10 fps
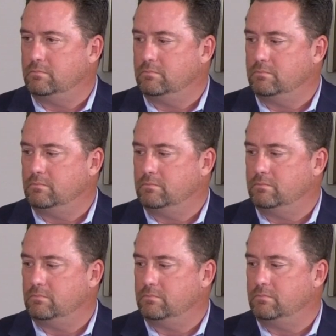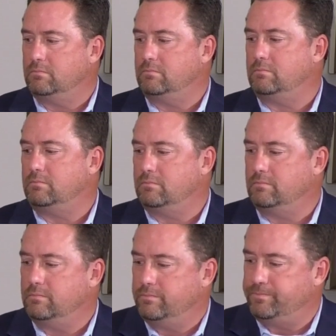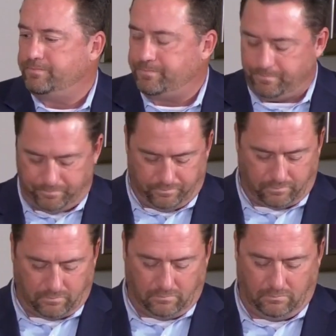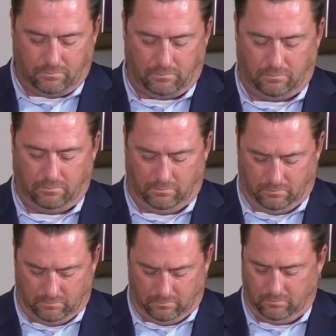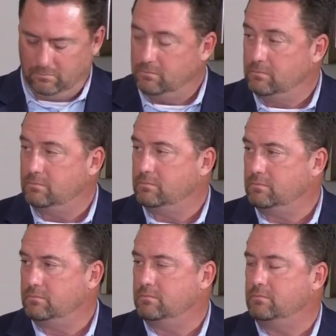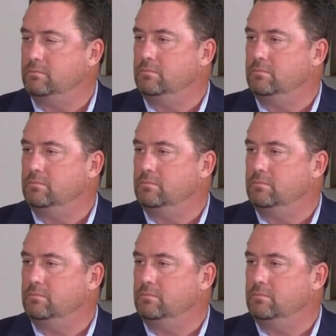No words are spoken by the person on screen.